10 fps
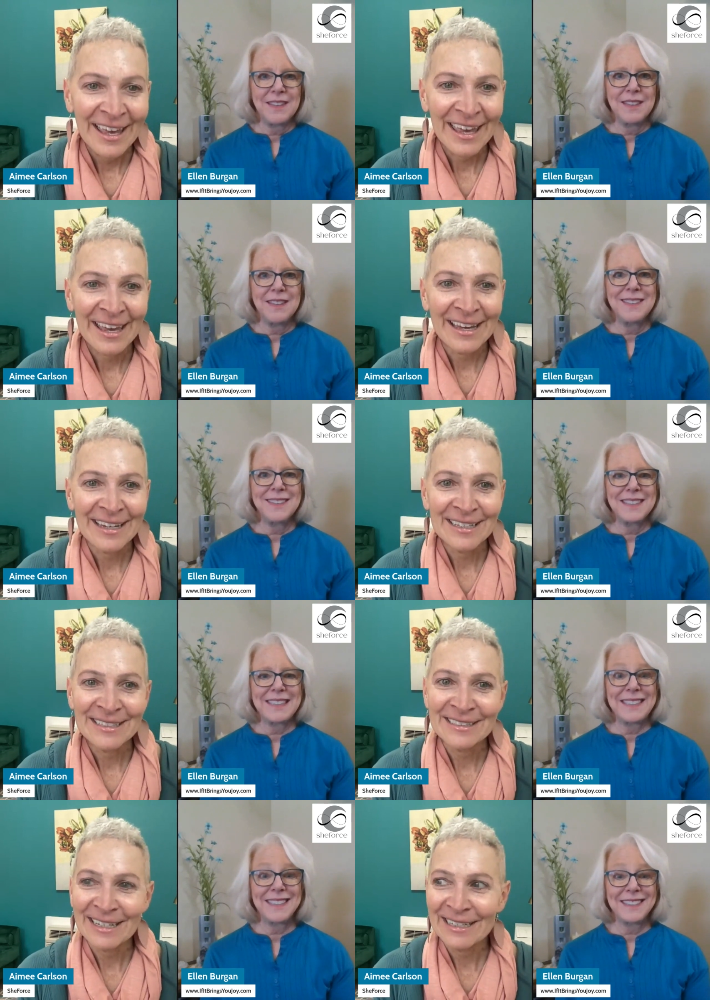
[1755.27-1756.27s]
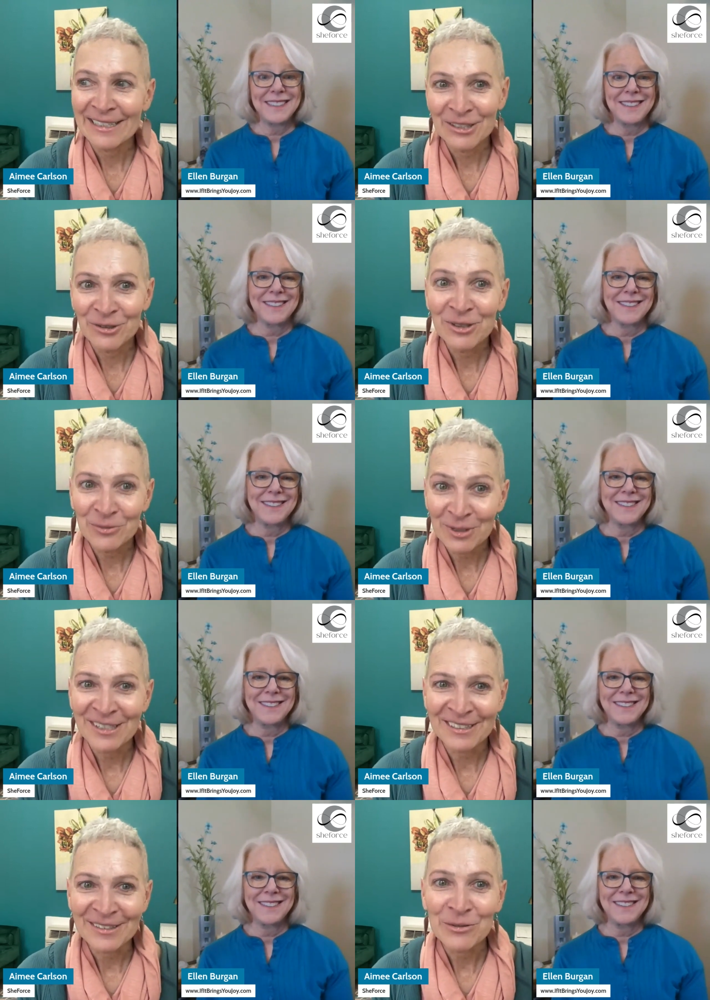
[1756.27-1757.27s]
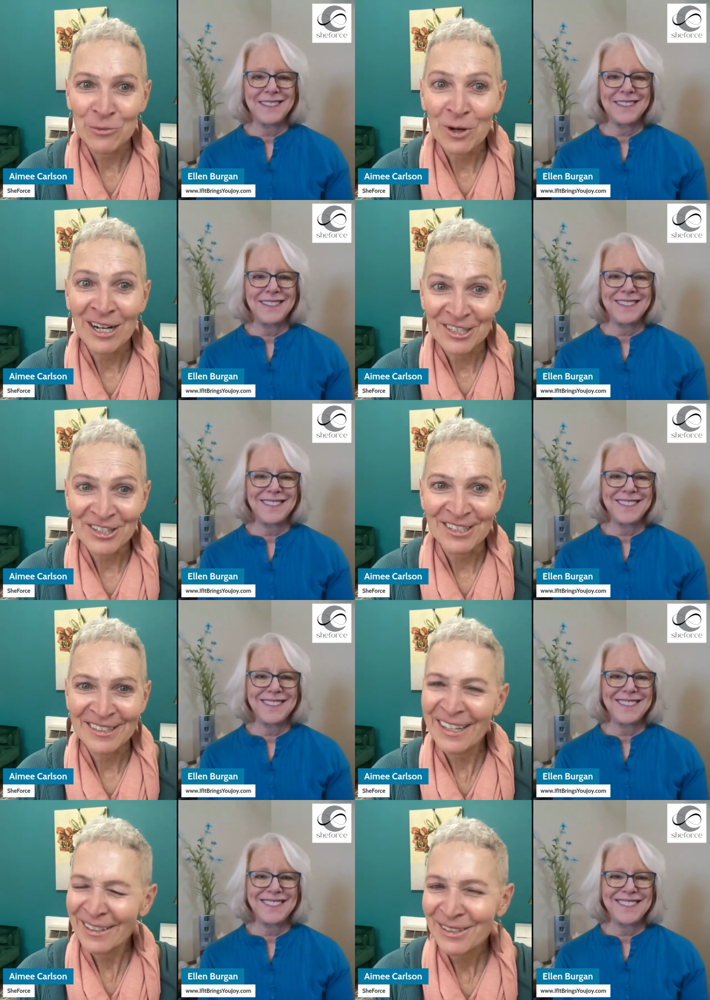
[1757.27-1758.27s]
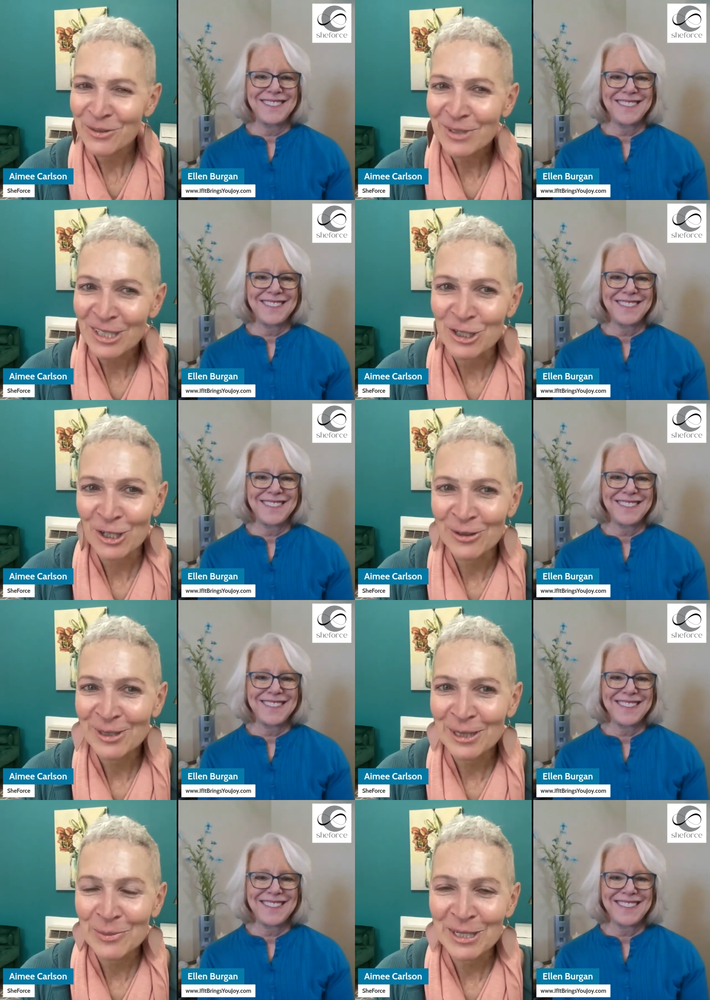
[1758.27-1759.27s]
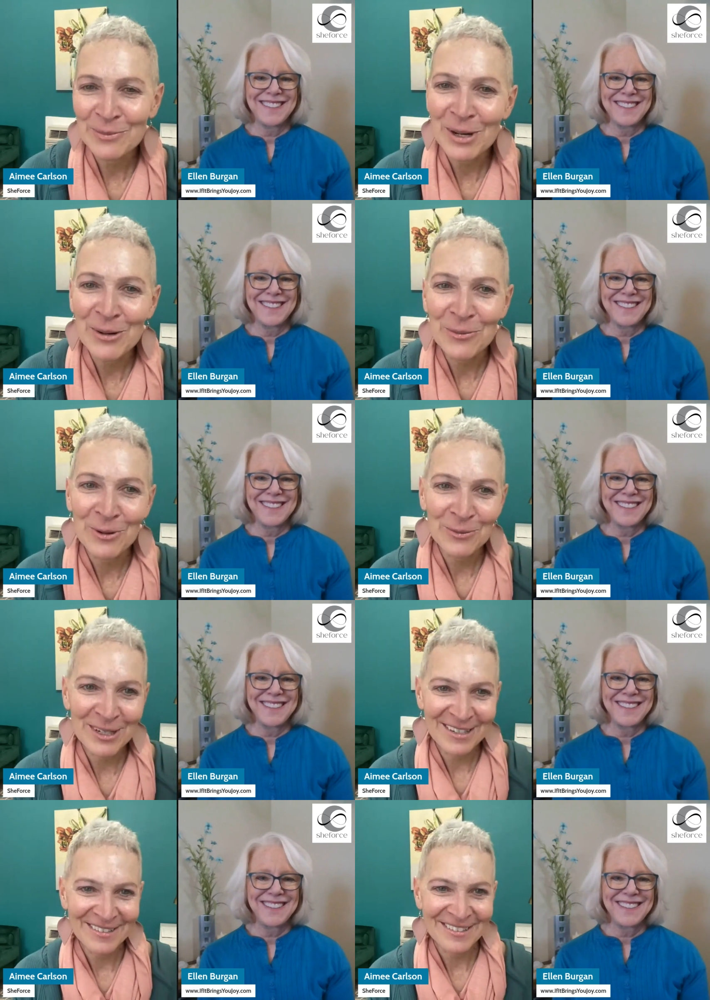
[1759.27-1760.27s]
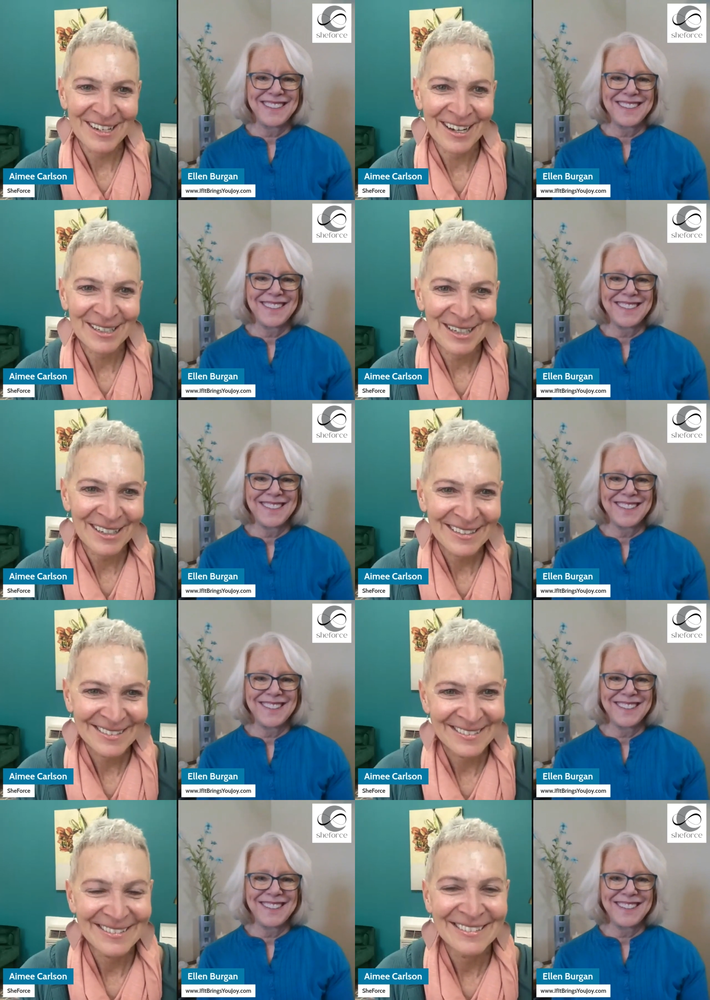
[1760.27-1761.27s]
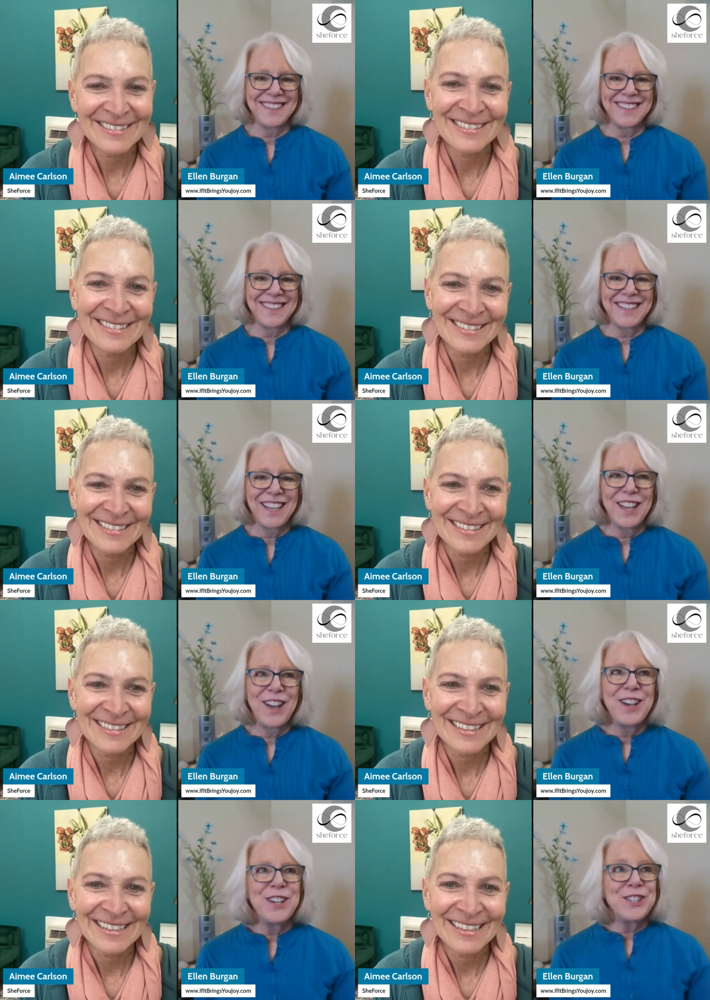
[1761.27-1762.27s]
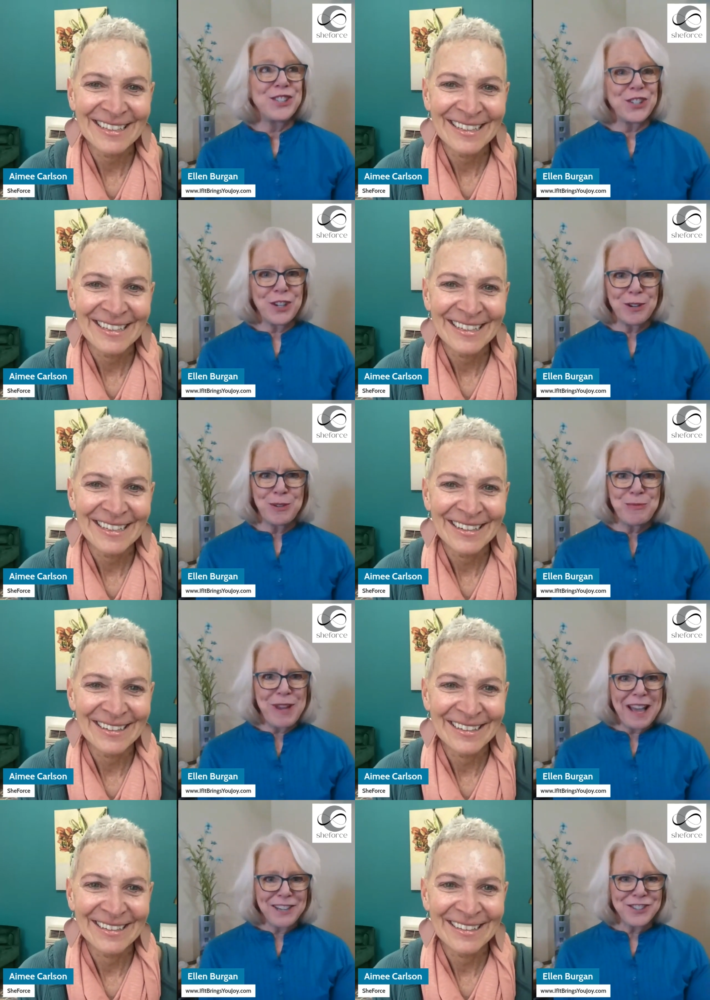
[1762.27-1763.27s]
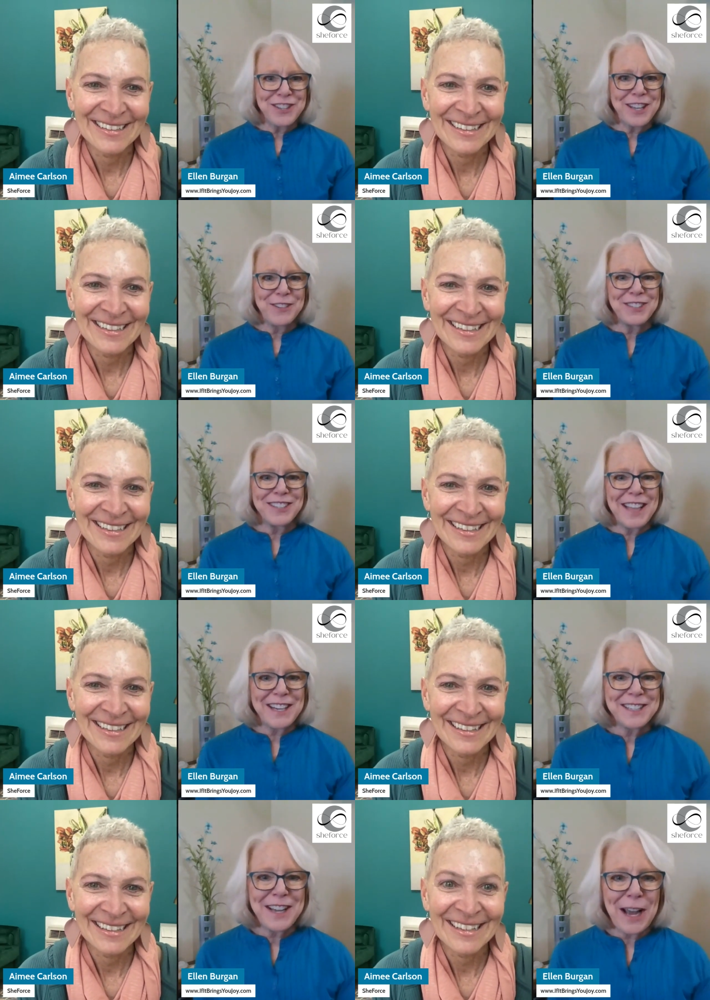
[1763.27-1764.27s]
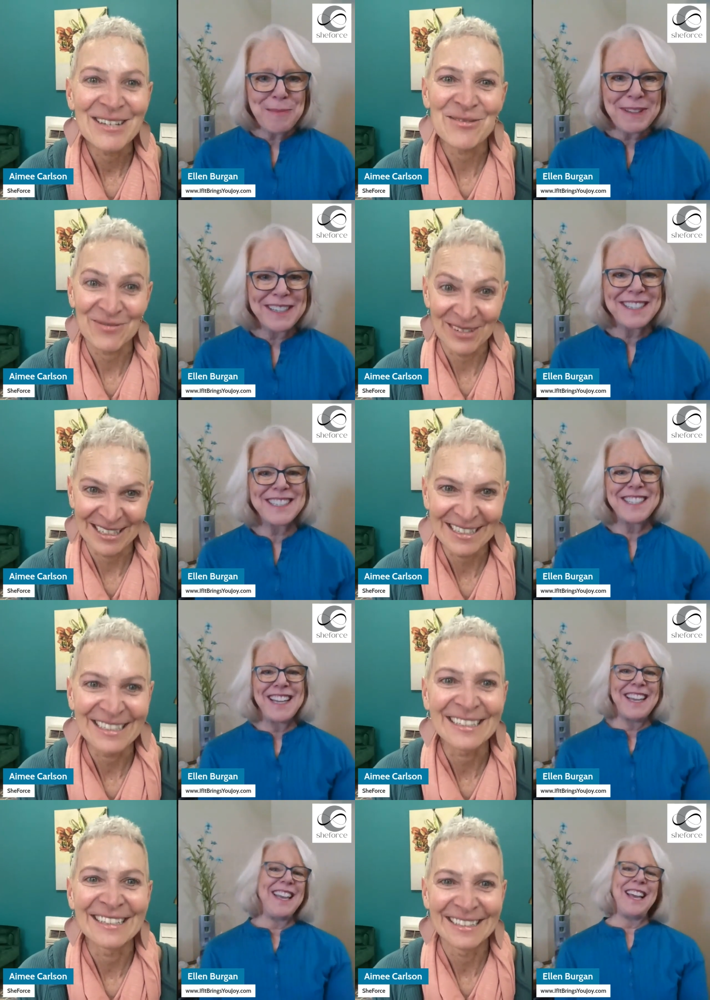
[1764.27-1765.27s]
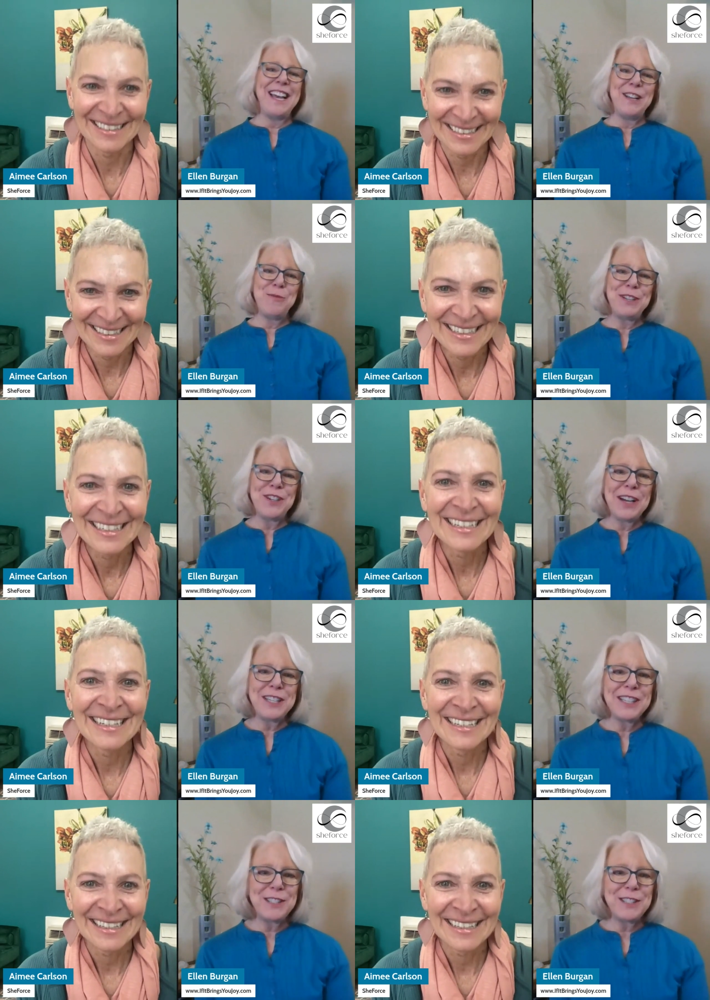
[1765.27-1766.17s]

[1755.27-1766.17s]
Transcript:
Speaker 1: and you're going to want to watch it. Ellen, do you want to share a little bit about what we
Speaker 2: talked on? Sure. We actually covered a lot of topics and we talked a